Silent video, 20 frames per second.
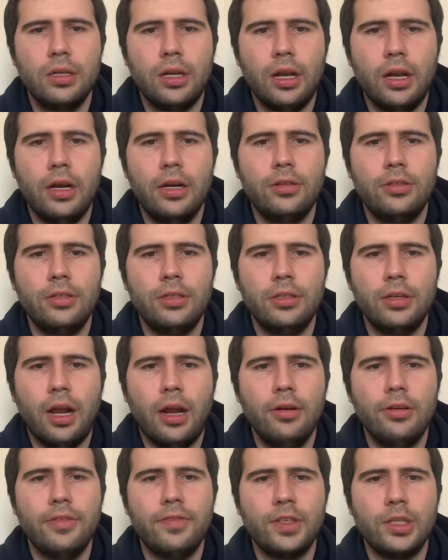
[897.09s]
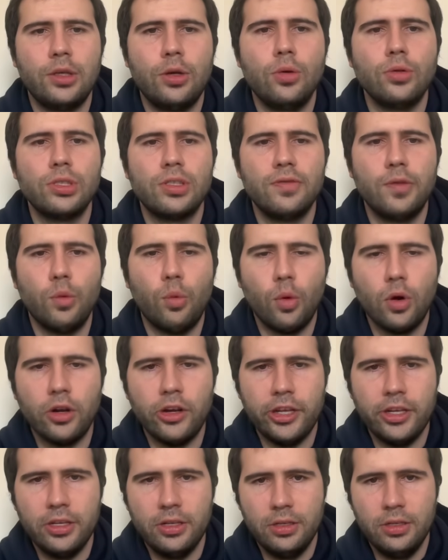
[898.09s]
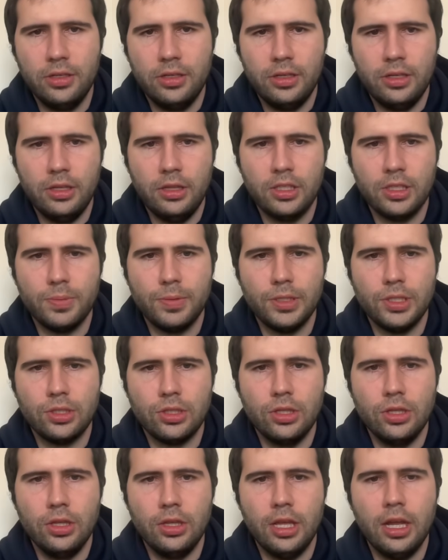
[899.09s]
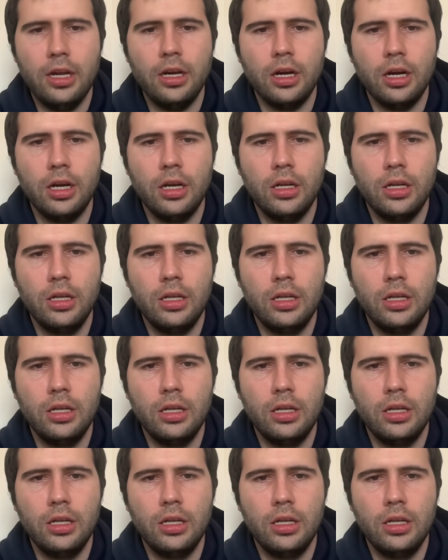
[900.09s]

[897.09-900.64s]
I don't have a ghost of a worry in this position. There.